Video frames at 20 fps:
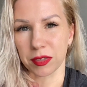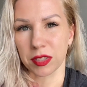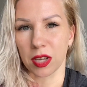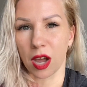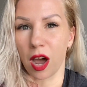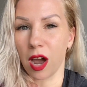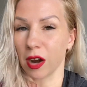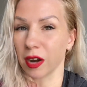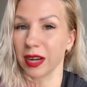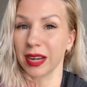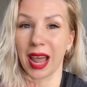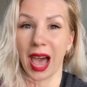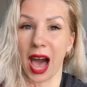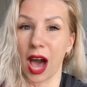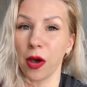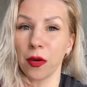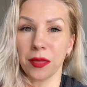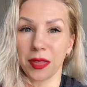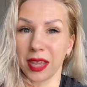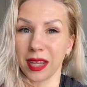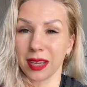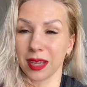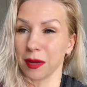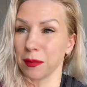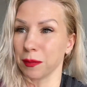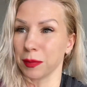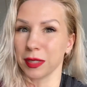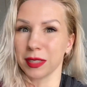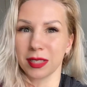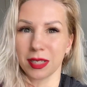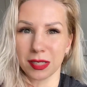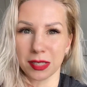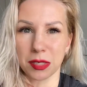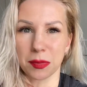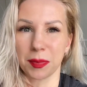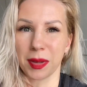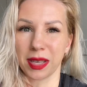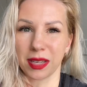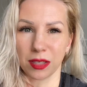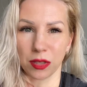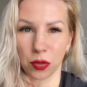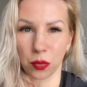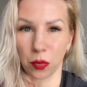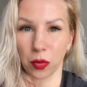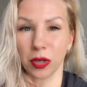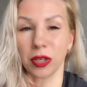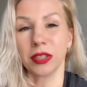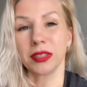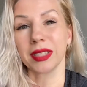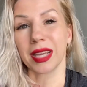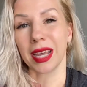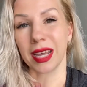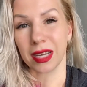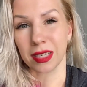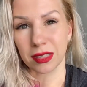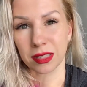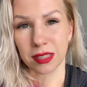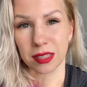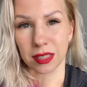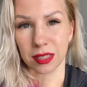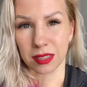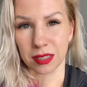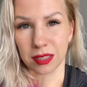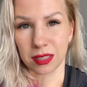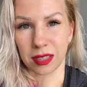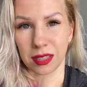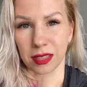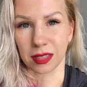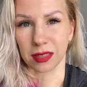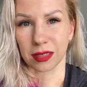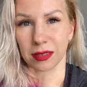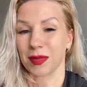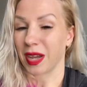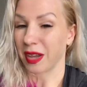are and how they can participate in the world and succeed.